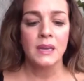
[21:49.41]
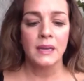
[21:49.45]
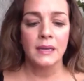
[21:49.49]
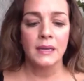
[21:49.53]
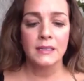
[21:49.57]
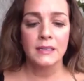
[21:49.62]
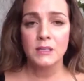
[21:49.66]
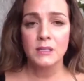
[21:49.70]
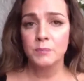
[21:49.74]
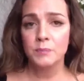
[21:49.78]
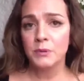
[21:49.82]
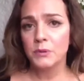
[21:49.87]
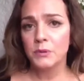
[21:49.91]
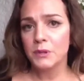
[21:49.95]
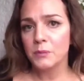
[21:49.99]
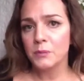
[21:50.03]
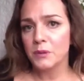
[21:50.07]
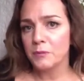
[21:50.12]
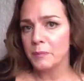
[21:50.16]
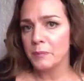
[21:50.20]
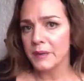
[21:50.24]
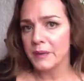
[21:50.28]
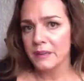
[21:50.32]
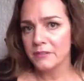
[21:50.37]
it's beauty
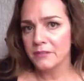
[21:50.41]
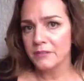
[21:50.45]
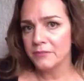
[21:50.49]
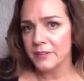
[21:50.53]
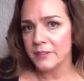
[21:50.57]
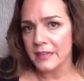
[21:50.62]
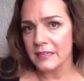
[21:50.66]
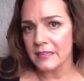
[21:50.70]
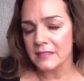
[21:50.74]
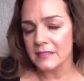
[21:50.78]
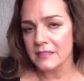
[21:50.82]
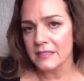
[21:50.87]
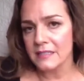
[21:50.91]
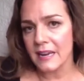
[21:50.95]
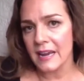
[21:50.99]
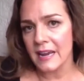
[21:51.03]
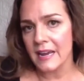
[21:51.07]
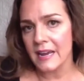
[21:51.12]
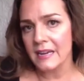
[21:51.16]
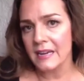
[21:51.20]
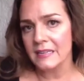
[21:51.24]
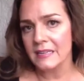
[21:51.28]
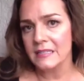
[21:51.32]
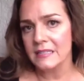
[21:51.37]
with benefits,
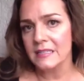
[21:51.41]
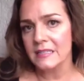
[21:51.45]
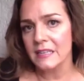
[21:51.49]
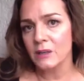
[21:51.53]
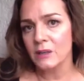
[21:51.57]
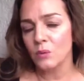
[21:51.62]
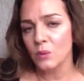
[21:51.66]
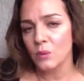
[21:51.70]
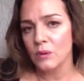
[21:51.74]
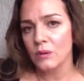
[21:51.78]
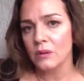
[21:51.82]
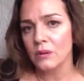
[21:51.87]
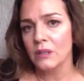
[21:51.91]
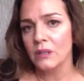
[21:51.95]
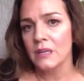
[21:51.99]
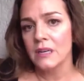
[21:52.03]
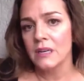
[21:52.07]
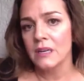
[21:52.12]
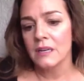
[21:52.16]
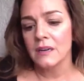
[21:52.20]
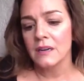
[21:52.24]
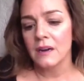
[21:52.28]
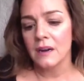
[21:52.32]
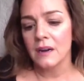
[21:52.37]
and it will
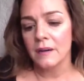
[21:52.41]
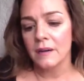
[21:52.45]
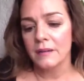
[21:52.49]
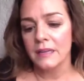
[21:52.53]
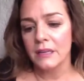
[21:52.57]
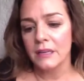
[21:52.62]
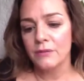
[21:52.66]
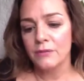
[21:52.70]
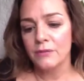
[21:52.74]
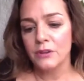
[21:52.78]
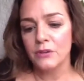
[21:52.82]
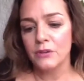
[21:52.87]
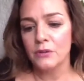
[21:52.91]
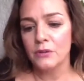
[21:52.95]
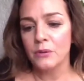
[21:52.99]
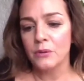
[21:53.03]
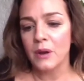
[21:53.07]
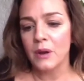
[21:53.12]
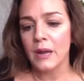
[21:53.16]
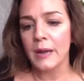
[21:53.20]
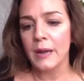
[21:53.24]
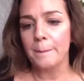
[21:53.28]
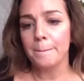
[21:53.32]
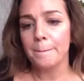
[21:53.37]
give you
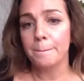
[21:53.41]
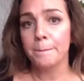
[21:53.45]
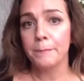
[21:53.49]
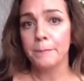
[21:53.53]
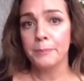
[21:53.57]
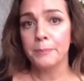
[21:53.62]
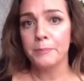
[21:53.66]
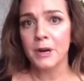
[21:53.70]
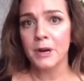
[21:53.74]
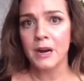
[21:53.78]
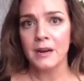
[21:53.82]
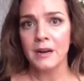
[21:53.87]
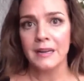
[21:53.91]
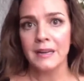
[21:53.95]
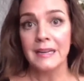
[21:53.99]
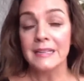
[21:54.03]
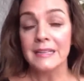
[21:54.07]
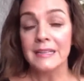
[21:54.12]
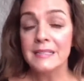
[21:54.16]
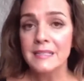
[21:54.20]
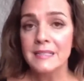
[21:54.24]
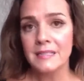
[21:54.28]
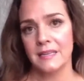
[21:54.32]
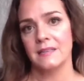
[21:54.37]
a
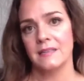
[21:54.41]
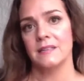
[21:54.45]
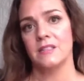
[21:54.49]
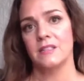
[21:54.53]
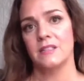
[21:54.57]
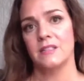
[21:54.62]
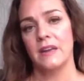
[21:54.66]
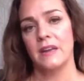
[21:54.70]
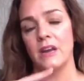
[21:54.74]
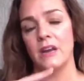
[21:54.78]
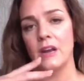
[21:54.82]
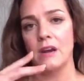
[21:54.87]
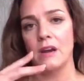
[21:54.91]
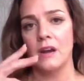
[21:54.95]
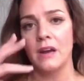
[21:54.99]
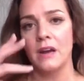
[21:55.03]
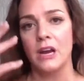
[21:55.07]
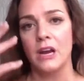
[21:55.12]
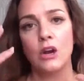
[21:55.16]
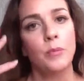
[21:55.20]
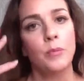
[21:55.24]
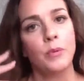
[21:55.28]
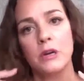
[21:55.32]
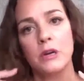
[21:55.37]
instant
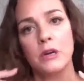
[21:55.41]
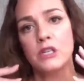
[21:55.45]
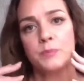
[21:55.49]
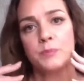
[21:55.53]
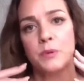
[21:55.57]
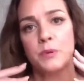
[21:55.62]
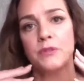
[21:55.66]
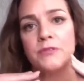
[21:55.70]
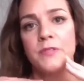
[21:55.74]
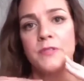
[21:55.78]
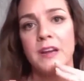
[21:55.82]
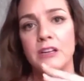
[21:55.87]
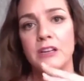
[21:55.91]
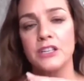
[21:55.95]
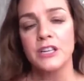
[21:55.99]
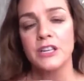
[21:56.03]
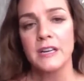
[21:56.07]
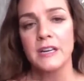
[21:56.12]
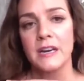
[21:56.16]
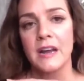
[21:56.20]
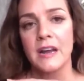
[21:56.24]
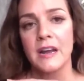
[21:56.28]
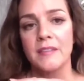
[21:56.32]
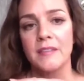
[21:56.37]
airbrush
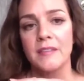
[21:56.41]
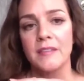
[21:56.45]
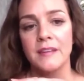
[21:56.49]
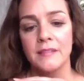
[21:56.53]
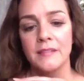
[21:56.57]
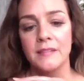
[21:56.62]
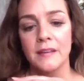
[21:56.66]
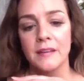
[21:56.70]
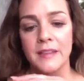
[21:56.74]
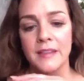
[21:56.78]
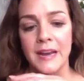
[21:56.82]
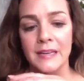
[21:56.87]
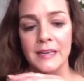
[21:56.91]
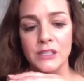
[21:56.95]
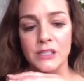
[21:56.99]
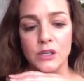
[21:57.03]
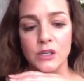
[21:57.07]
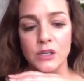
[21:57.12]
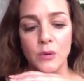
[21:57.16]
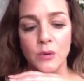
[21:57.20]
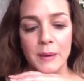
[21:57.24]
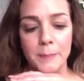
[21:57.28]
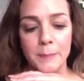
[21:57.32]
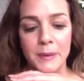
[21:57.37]
perfection. And I think that that's
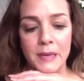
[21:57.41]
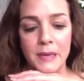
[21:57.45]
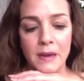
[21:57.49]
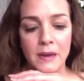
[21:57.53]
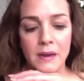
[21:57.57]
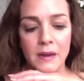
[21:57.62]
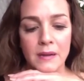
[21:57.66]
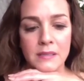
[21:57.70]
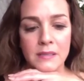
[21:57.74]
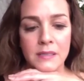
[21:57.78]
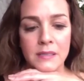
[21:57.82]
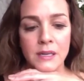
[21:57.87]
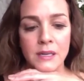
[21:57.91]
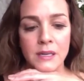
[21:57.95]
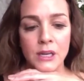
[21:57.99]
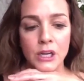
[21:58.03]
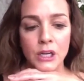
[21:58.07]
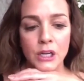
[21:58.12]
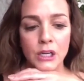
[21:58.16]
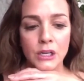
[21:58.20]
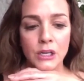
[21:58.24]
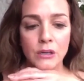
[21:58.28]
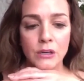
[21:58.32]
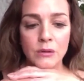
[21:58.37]
great because,
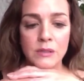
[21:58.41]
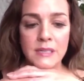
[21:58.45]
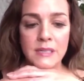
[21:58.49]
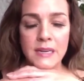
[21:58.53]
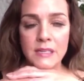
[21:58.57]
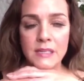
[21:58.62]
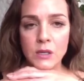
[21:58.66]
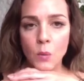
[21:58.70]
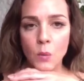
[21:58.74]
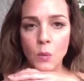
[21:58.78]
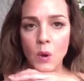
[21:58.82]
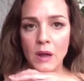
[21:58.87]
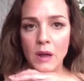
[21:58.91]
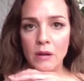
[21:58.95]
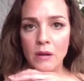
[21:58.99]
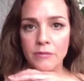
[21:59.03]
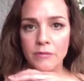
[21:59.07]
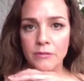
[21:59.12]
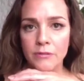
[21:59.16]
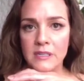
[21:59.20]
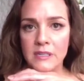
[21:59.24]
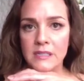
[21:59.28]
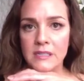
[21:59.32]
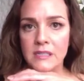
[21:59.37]
you know, it takes a while
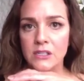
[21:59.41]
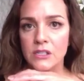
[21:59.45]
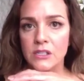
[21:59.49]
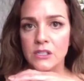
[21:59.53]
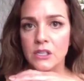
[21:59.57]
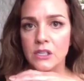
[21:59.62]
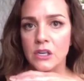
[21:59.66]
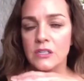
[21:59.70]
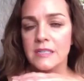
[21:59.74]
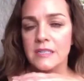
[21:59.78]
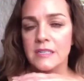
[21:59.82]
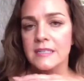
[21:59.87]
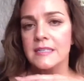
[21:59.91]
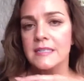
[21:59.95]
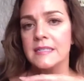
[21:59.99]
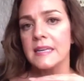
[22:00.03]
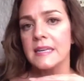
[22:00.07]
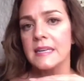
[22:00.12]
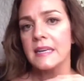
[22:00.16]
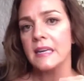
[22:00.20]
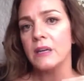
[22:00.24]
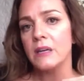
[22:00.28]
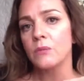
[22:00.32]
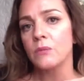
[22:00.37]
for us to start to
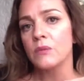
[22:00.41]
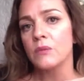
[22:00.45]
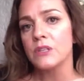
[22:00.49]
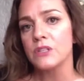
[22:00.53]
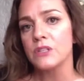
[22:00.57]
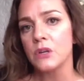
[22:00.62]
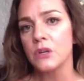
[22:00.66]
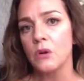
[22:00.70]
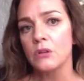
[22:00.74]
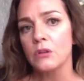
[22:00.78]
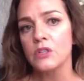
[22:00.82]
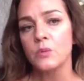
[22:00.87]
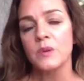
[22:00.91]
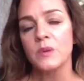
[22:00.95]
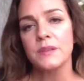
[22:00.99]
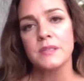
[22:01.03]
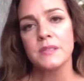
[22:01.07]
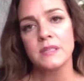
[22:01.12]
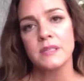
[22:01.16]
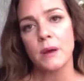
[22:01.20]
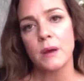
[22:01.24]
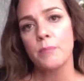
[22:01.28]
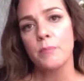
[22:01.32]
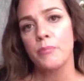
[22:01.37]
see results with
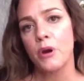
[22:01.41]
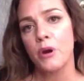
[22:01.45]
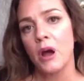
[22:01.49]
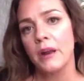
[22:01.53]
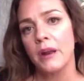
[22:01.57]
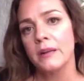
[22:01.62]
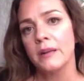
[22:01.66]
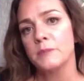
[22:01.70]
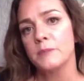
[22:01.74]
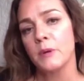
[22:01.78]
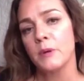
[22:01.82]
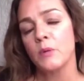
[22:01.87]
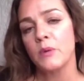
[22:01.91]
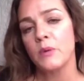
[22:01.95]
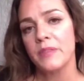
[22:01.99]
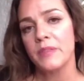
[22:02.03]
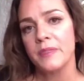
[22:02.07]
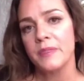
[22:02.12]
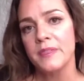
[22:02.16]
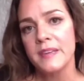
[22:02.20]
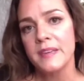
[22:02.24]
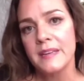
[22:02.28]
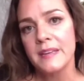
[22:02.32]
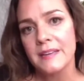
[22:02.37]
some products, but with
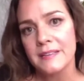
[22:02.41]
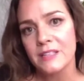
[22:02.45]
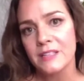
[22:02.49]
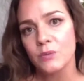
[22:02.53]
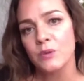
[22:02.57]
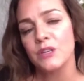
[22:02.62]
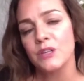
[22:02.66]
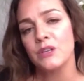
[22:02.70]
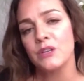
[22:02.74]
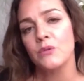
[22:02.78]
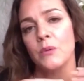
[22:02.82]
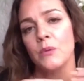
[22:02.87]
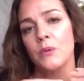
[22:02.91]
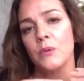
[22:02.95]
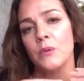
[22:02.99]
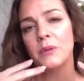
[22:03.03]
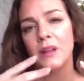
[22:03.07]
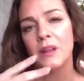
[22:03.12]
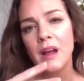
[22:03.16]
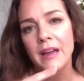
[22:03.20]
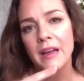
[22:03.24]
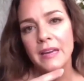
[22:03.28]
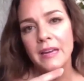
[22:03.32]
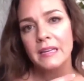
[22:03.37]
this, when you
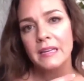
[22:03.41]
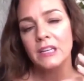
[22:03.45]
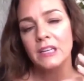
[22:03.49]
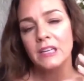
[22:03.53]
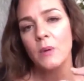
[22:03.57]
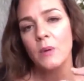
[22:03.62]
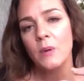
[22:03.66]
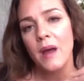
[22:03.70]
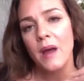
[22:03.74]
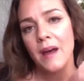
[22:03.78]
apply it, you